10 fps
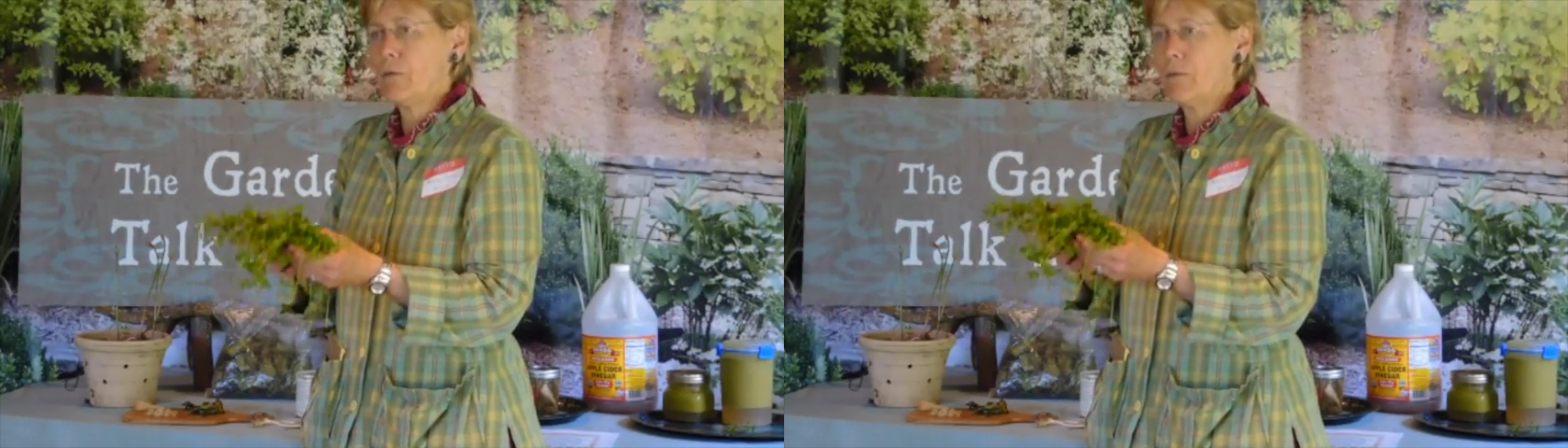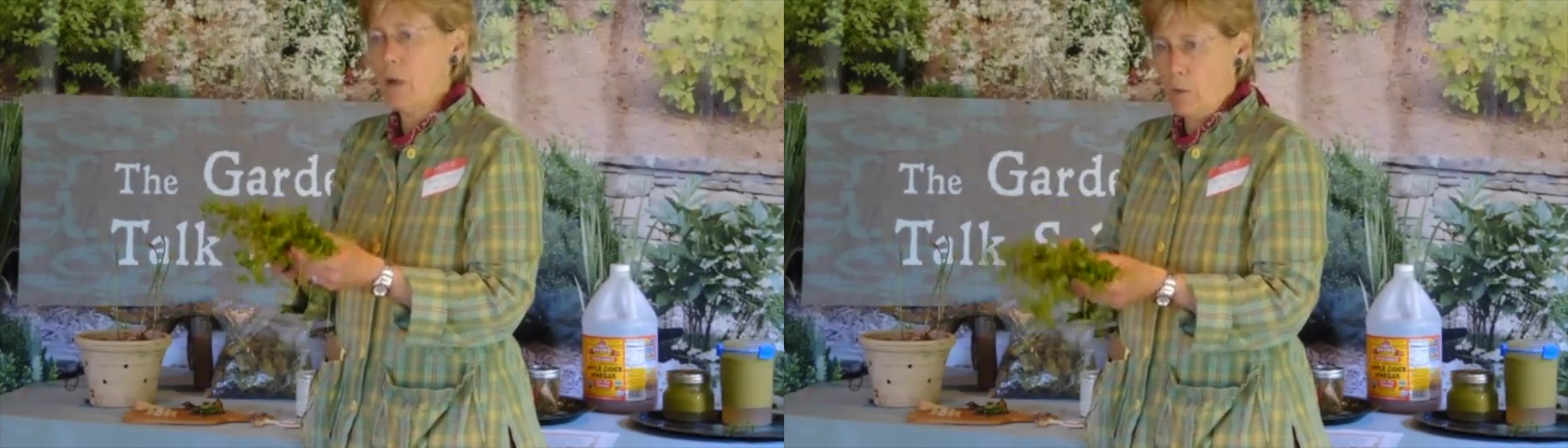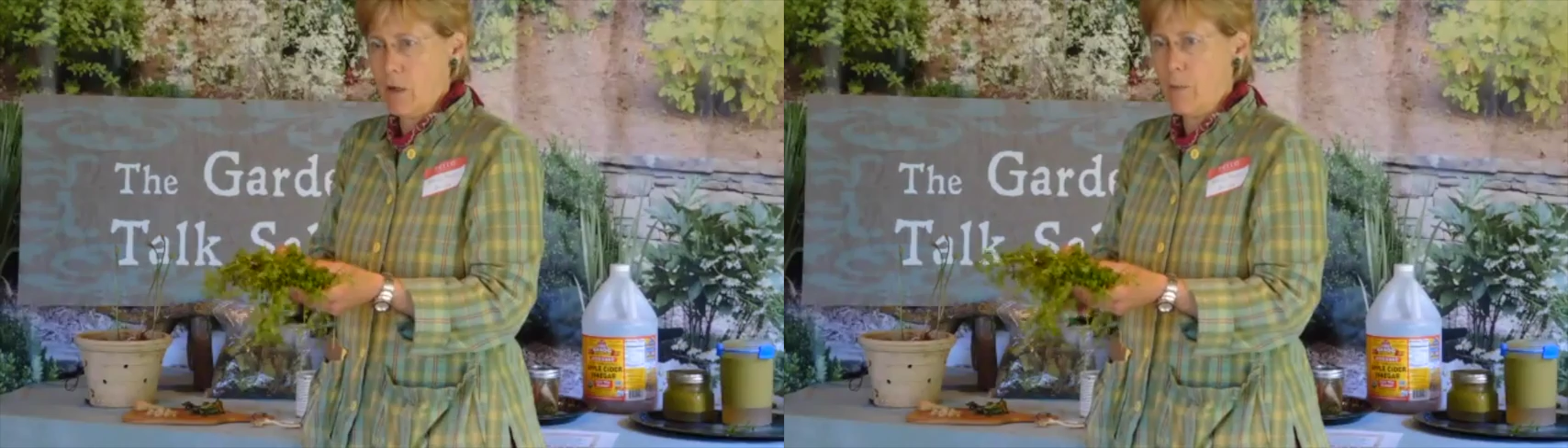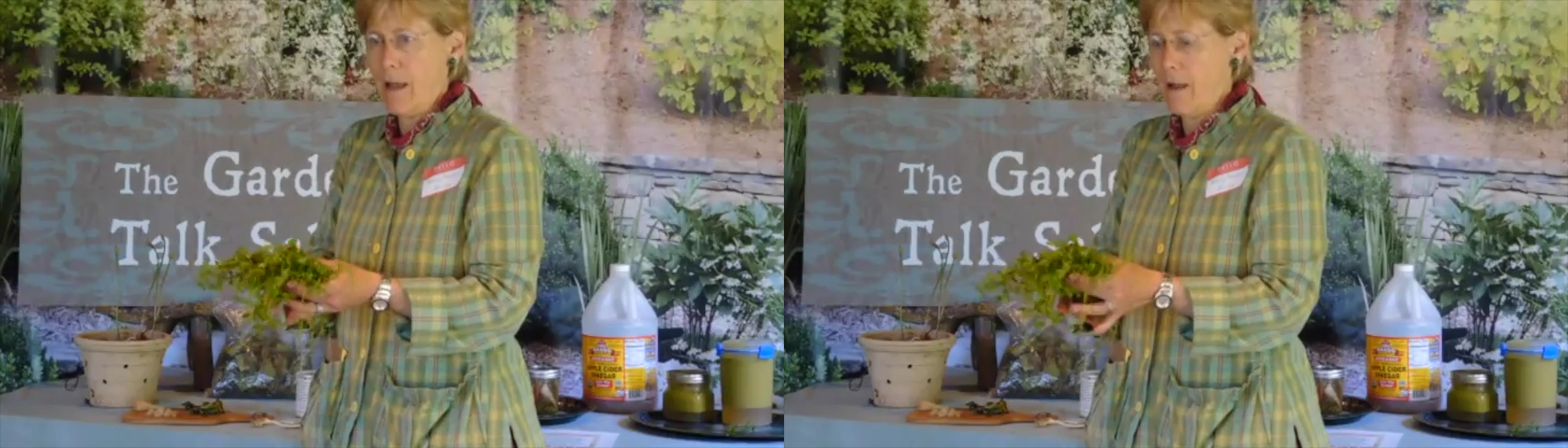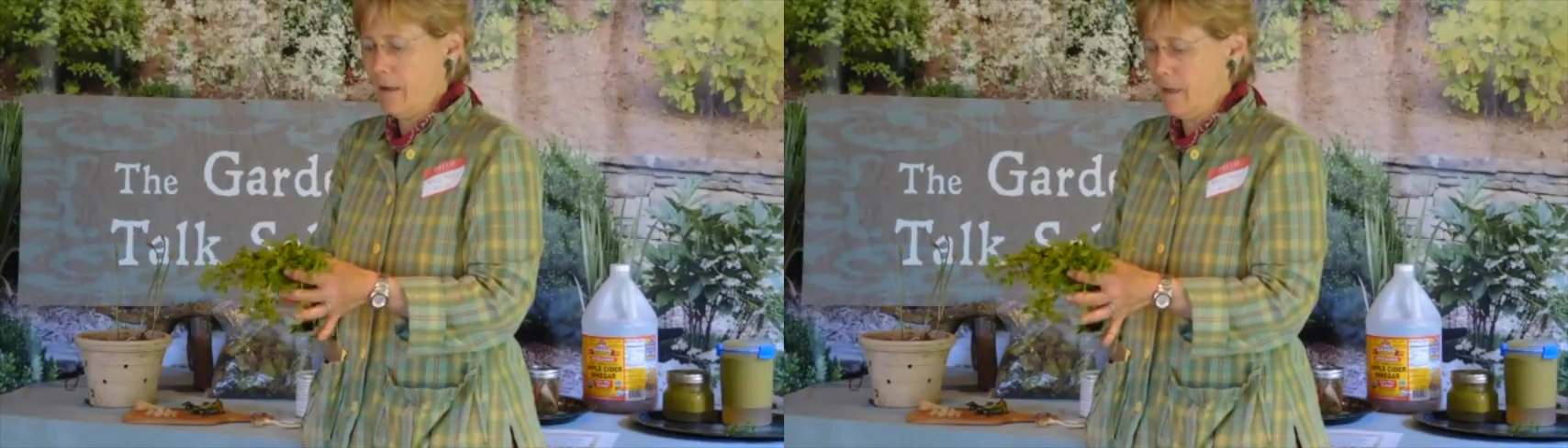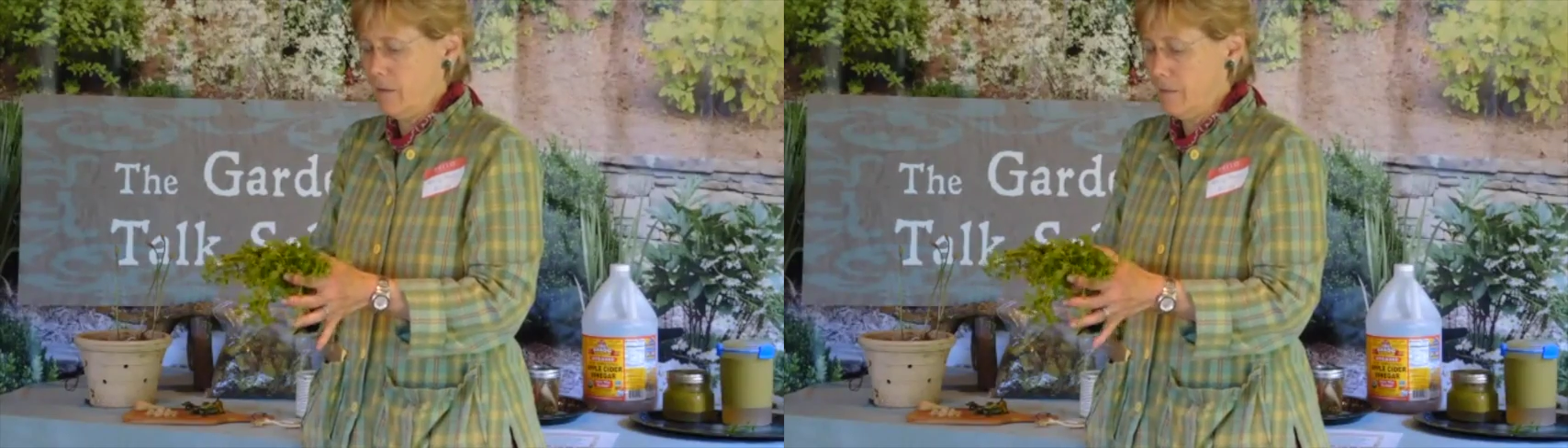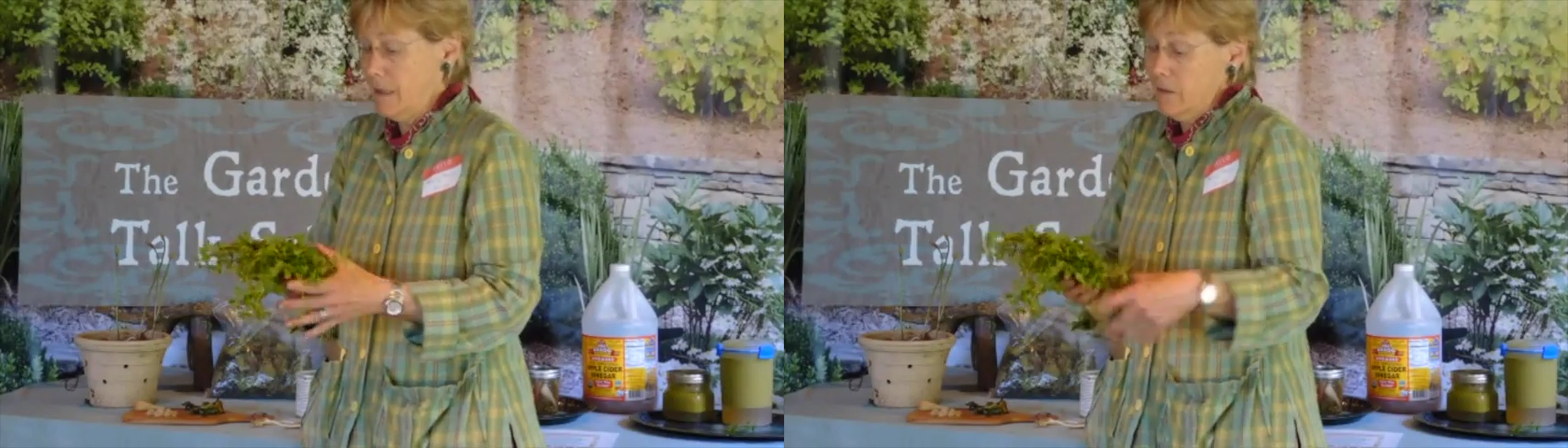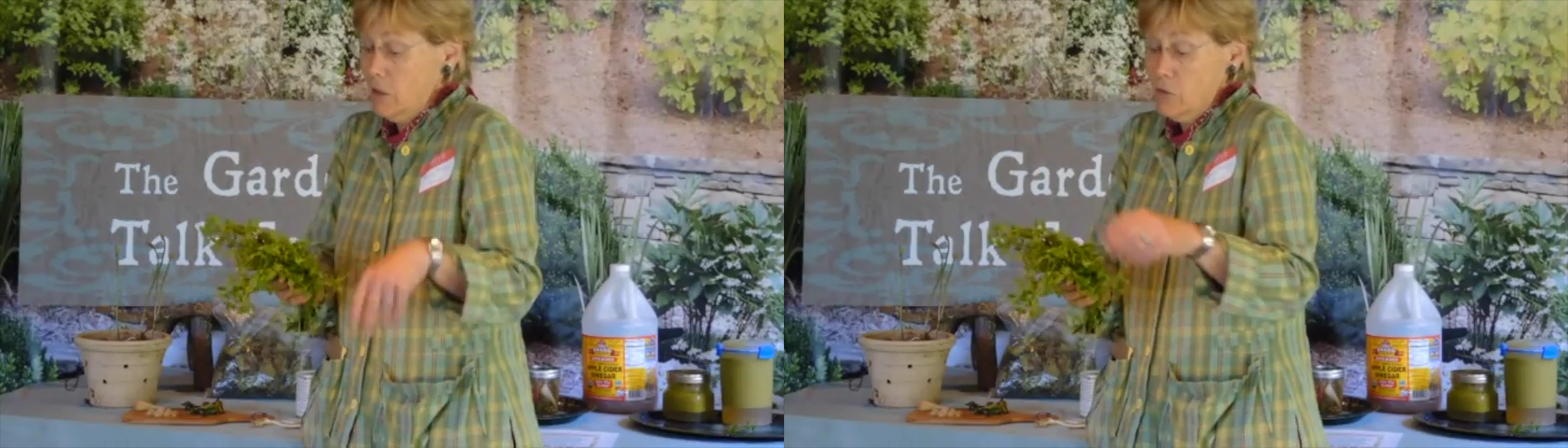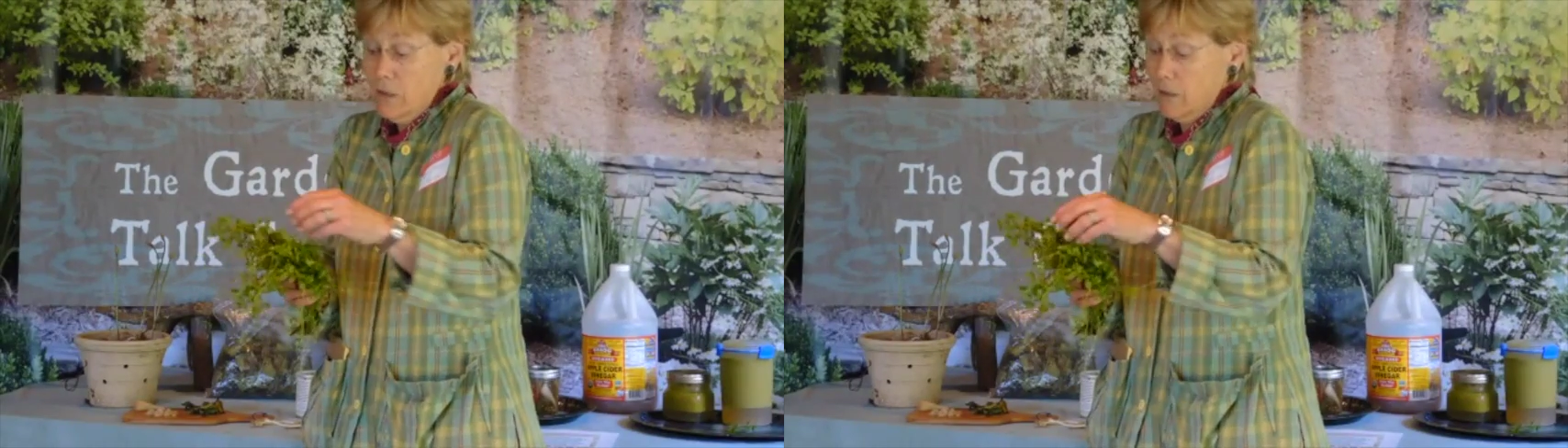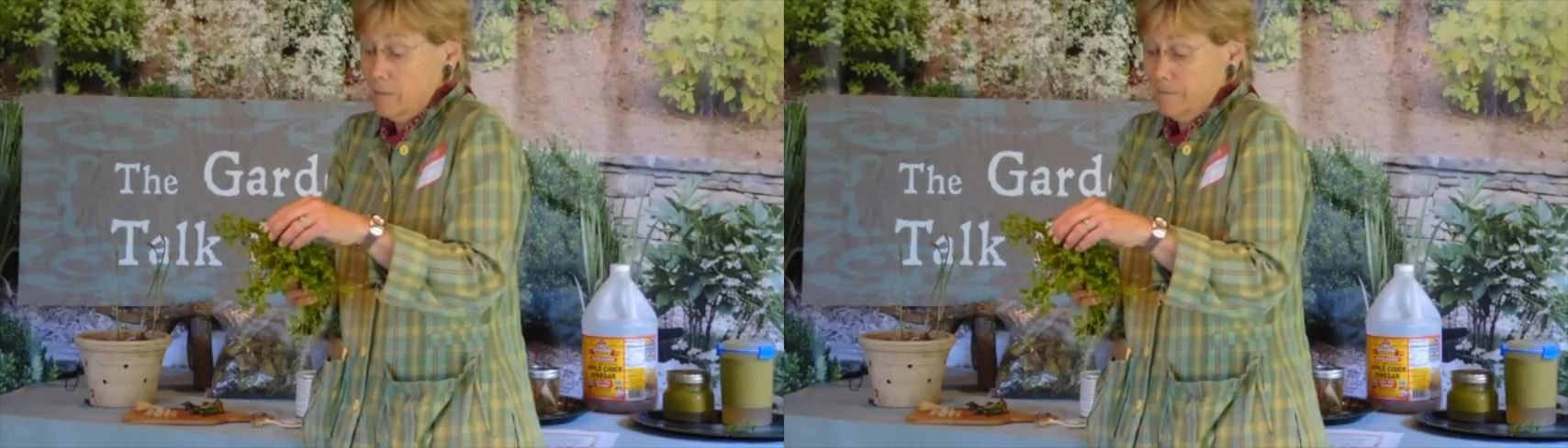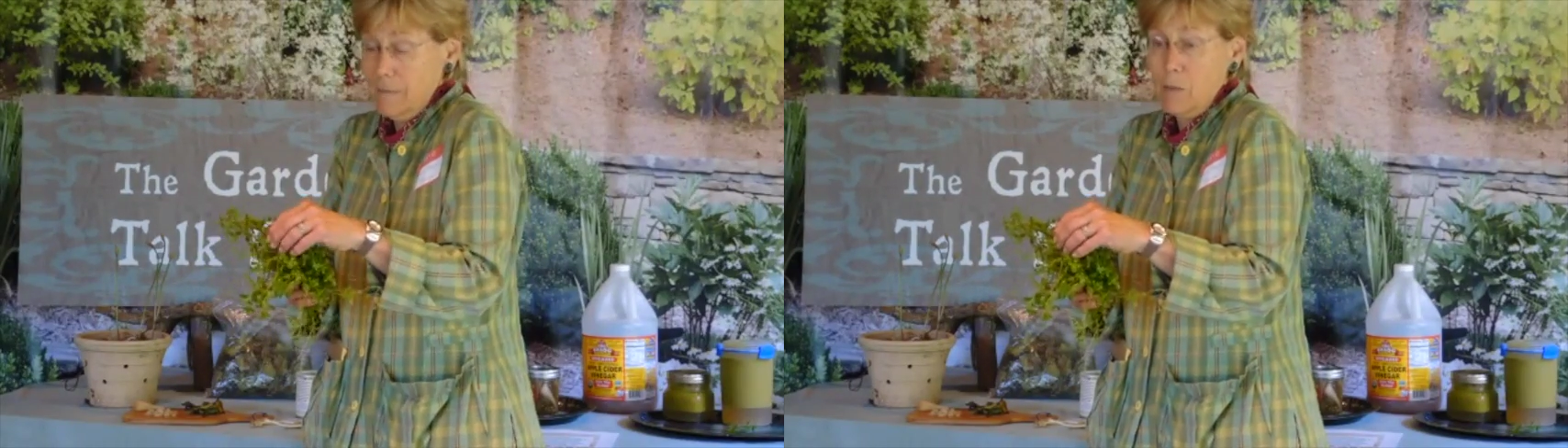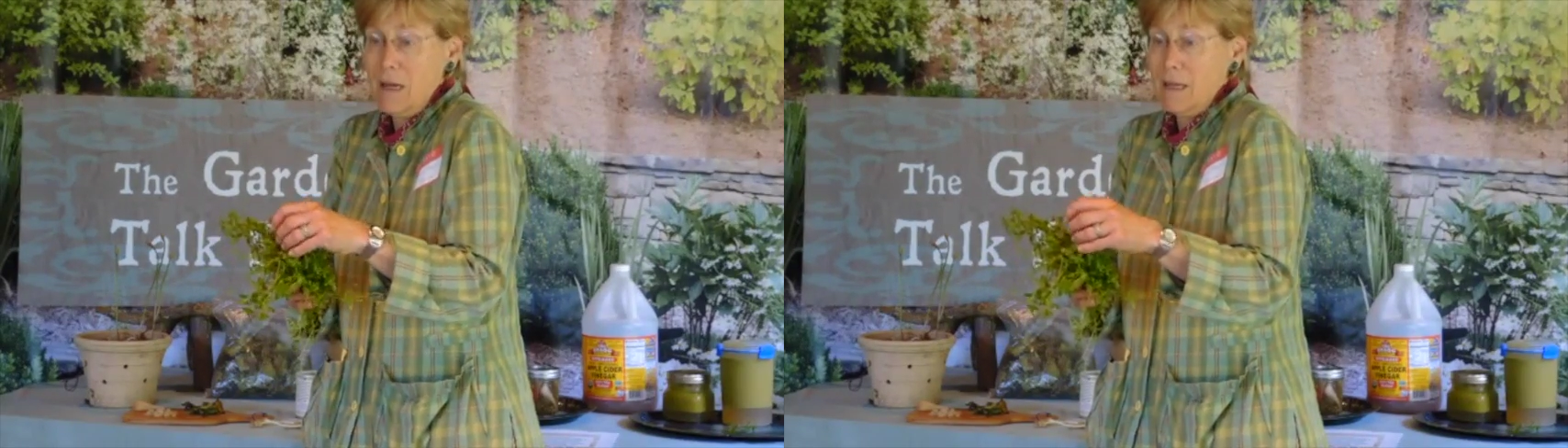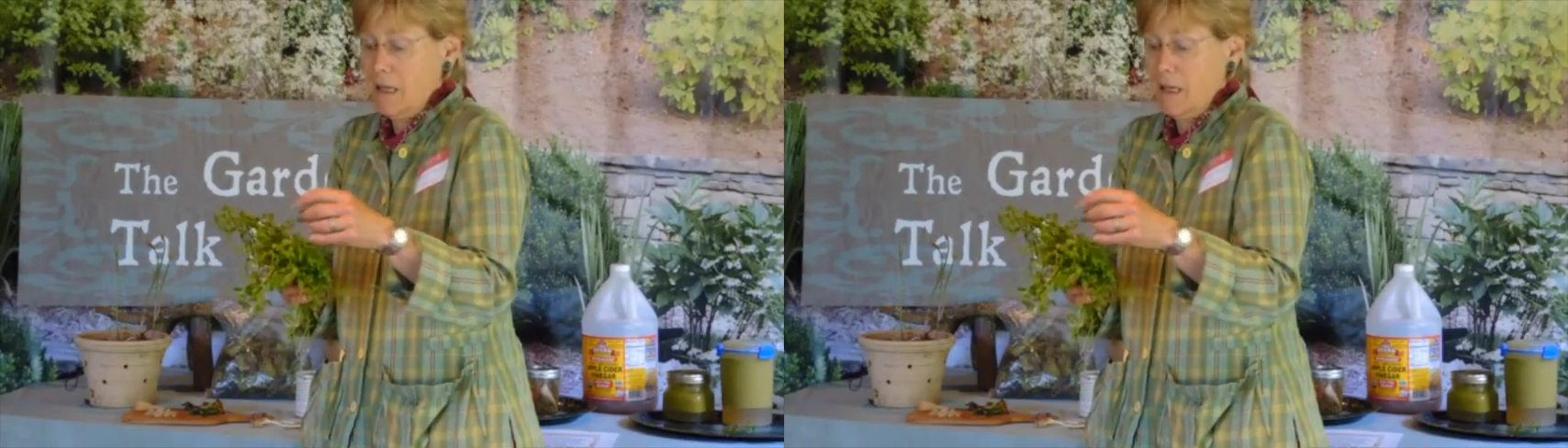knowing about and using them. I mean,